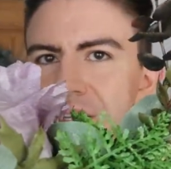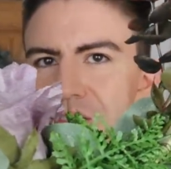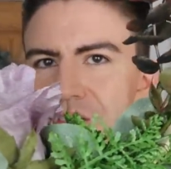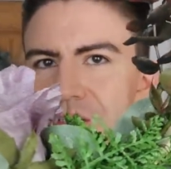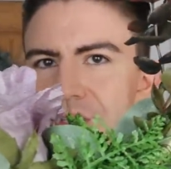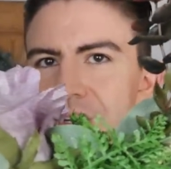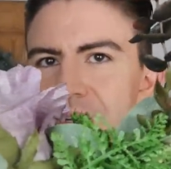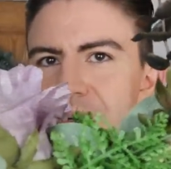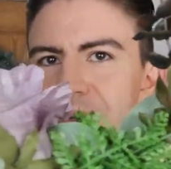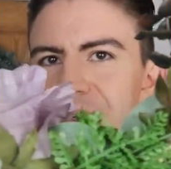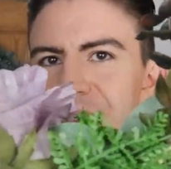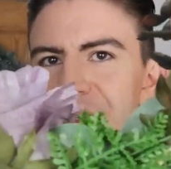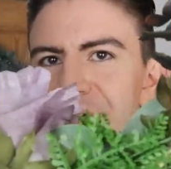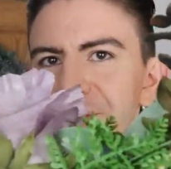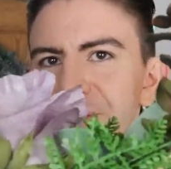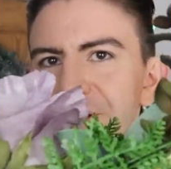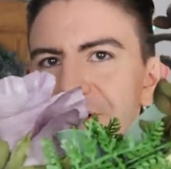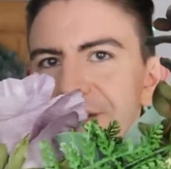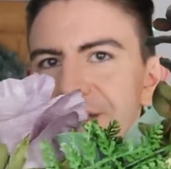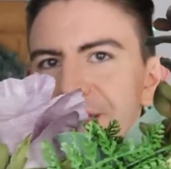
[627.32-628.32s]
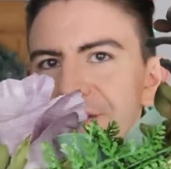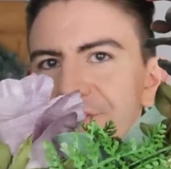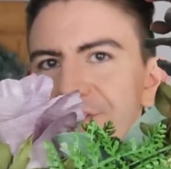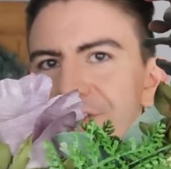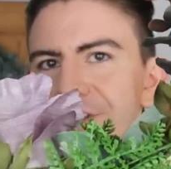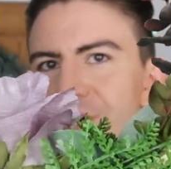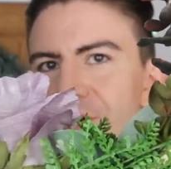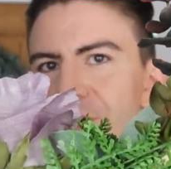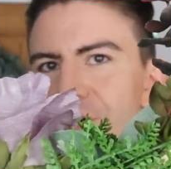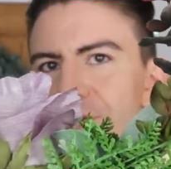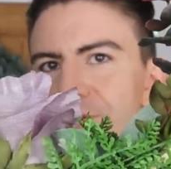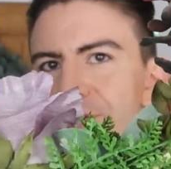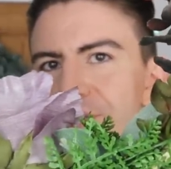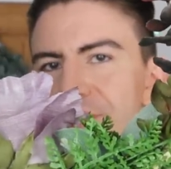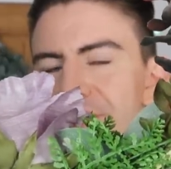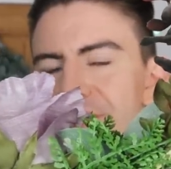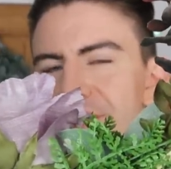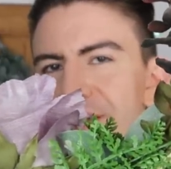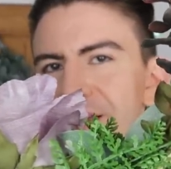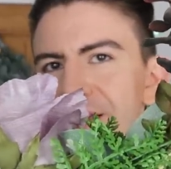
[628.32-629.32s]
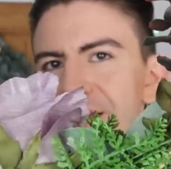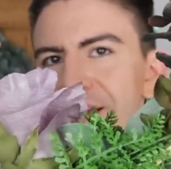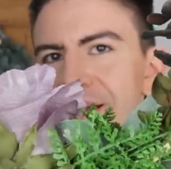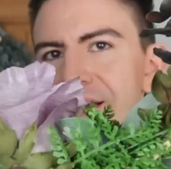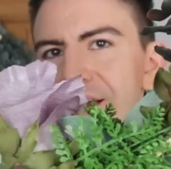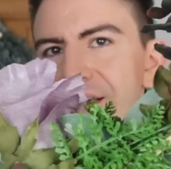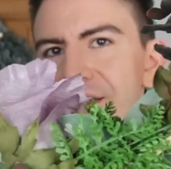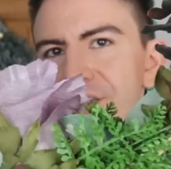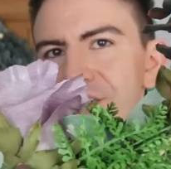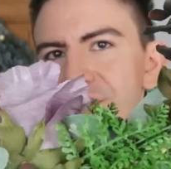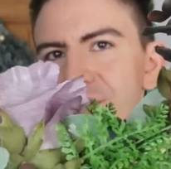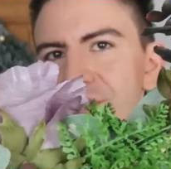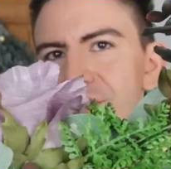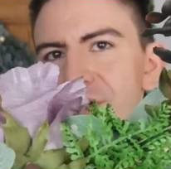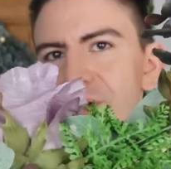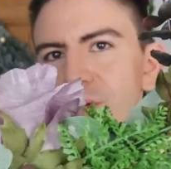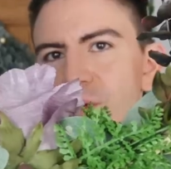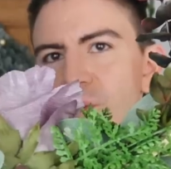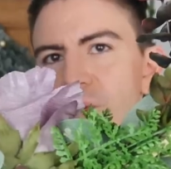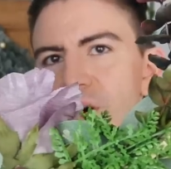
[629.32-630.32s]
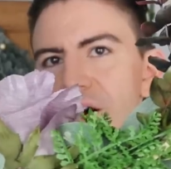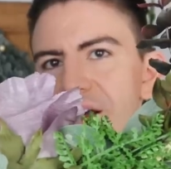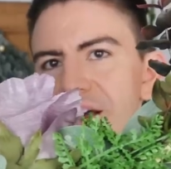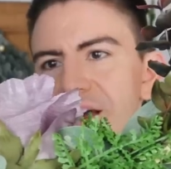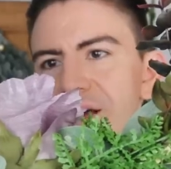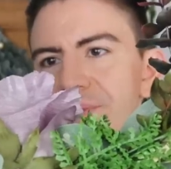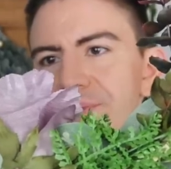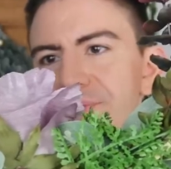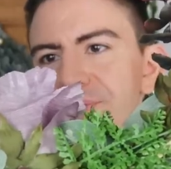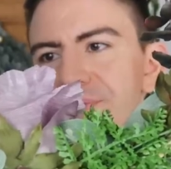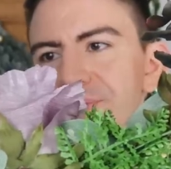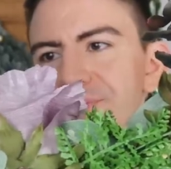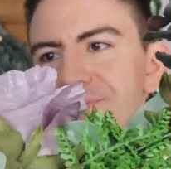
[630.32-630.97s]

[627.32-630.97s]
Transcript: So no glue gunning involved, just wire.